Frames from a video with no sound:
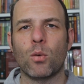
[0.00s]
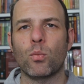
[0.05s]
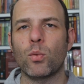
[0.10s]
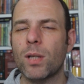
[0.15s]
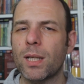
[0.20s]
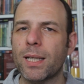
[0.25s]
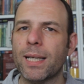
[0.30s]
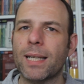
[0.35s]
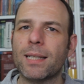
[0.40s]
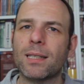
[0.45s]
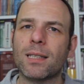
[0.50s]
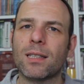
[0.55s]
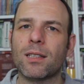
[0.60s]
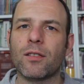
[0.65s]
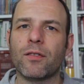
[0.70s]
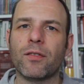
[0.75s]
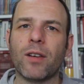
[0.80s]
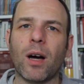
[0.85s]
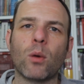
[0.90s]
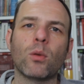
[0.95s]
really kind of
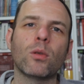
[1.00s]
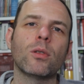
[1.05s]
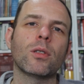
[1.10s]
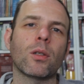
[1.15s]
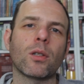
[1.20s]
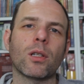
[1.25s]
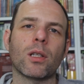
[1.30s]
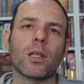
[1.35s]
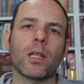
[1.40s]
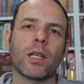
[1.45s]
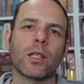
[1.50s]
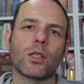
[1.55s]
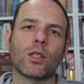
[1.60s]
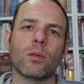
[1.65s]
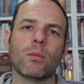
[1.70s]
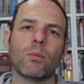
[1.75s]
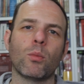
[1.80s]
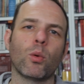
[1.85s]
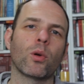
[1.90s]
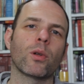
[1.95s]
devalues our
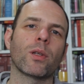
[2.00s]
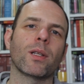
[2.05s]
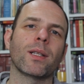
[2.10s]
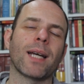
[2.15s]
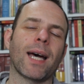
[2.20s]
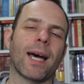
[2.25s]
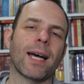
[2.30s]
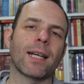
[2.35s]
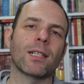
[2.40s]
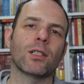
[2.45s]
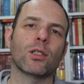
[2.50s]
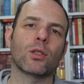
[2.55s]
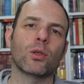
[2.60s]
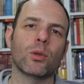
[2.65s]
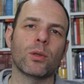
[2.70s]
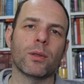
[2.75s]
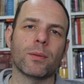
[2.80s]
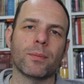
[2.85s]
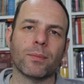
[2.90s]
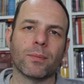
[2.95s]
collection more than adds
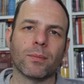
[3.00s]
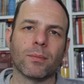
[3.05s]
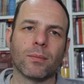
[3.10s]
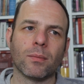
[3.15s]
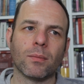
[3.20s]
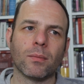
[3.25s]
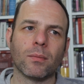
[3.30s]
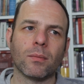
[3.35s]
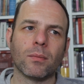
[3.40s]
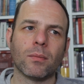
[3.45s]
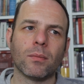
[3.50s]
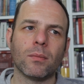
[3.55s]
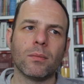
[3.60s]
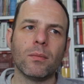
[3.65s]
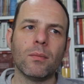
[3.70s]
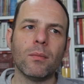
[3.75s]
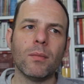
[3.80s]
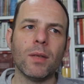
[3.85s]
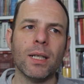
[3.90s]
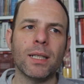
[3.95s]
to it.
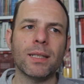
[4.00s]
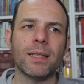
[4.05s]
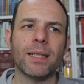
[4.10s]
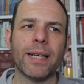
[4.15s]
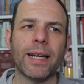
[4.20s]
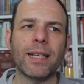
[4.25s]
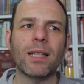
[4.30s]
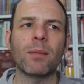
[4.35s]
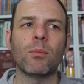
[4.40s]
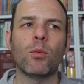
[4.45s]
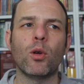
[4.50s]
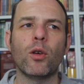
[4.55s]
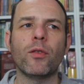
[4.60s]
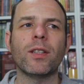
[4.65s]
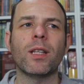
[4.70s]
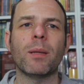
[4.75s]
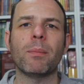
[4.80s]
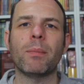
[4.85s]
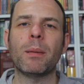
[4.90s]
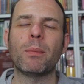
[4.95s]
It's the kind of
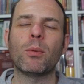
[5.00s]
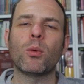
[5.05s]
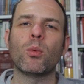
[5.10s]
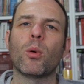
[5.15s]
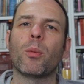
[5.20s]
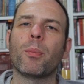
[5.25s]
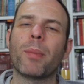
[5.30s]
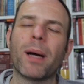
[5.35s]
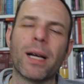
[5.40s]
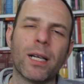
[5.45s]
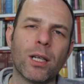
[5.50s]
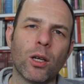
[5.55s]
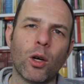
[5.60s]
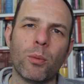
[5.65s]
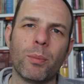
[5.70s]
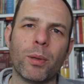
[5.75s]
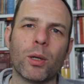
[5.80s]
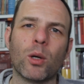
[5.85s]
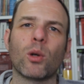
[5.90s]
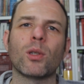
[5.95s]
movie that people will pick
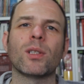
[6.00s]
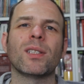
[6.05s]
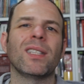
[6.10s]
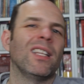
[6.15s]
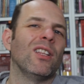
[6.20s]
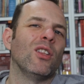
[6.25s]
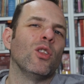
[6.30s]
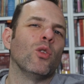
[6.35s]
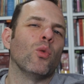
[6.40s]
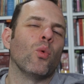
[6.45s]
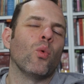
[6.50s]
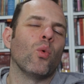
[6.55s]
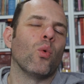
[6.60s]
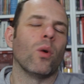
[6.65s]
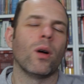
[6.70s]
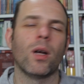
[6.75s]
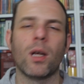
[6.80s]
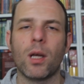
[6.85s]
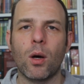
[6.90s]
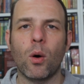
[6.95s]
out because they
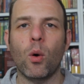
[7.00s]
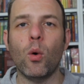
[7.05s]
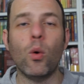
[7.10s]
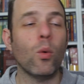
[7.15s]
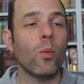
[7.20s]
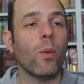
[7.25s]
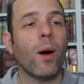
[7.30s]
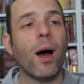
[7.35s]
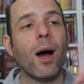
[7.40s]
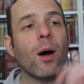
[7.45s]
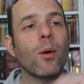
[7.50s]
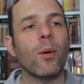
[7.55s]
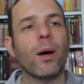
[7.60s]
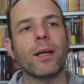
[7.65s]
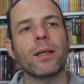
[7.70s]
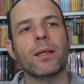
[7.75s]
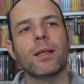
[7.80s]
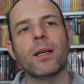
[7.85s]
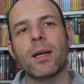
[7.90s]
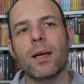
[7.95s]
know, oh wow,
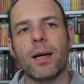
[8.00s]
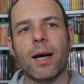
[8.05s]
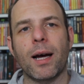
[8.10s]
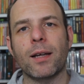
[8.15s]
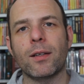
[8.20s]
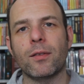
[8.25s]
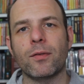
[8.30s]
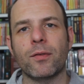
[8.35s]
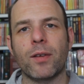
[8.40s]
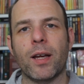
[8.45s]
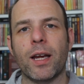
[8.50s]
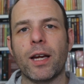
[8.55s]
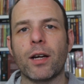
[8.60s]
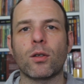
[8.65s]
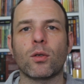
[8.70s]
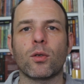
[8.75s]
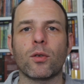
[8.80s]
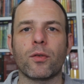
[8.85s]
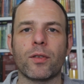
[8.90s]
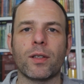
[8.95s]
I've
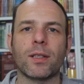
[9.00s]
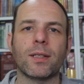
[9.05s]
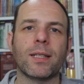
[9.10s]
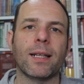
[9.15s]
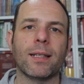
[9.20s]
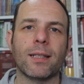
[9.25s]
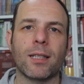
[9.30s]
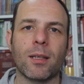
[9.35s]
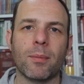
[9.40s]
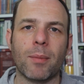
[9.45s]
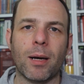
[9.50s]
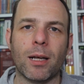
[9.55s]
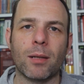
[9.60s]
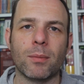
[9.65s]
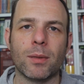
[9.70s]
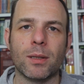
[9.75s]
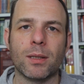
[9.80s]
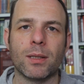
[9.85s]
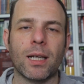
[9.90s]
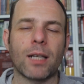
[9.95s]
heard of the Ten
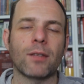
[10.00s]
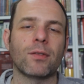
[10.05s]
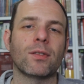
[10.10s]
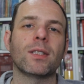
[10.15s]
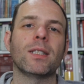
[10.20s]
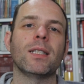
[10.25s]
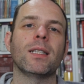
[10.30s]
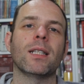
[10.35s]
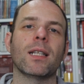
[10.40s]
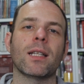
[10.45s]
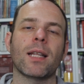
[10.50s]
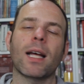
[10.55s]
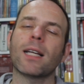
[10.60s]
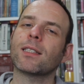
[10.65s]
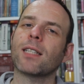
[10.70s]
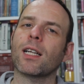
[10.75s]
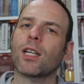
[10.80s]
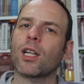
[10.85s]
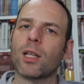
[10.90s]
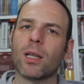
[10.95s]
Commandments, I've seen it,
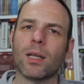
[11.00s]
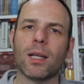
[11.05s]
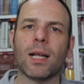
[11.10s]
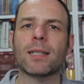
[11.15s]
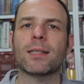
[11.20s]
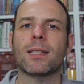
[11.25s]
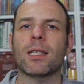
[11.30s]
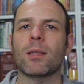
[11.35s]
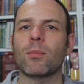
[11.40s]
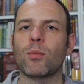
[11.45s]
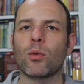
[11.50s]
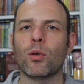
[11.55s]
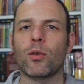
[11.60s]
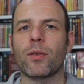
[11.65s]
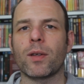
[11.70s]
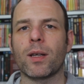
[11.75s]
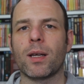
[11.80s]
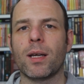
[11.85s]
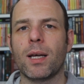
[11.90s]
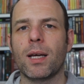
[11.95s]
that's a classic
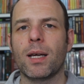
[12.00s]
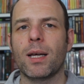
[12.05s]
movie.